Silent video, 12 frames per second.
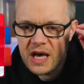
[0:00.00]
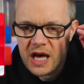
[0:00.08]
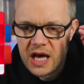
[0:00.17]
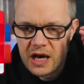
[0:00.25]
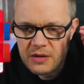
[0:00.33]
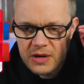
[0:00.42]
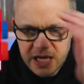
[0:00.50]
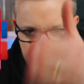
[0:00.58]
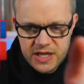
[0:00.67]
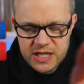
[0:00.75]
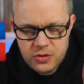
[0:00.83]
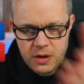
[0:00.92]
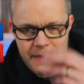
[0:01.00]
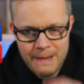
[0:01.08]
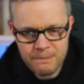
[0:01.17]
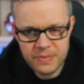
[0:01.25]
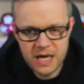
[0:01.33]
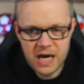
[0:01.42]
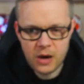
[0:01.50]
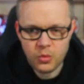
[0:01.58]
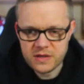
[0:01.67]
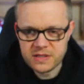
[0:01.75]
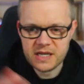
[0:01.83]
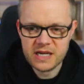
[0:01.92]
Uh, I'm going to give it to a member. I
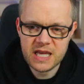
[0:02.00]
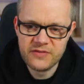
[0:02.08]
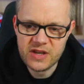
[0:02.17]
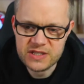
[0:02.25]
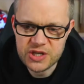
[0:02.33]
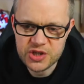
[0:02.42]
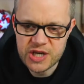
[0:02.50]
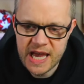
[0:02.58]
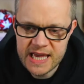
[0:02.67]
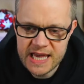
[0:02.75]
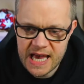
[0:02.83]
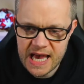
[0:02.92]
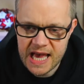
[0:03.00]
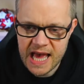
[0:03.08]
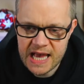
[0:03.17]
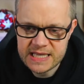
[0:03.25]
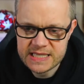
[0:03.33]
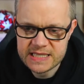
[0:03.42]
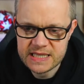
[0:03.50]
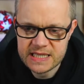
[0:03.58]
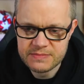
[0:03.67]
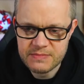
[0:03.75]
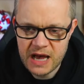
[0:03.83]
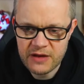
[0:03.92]
was going to give it to J S
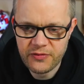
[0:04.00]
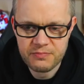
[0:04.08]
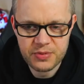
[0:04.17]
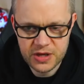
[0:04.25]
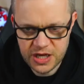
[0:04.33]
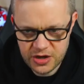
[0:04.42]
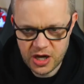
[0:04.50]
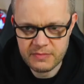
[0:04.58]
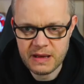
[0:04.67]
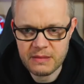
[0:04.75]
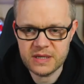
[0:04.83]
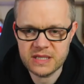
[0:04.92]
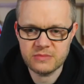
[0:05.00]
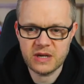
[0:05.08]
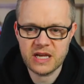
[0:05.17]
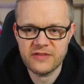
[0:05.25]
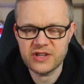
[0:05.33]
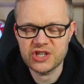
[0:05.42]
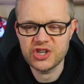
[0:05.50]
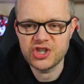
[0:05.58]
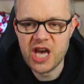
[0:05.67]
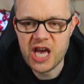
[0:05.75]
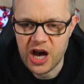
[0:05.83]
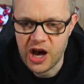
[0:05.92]
Smav, but you're not a member, so I'm going to give it to
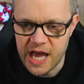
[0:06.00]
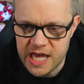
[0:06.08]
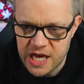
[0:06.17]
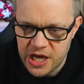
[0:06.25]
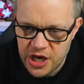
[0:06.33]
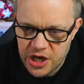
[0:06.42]
G I,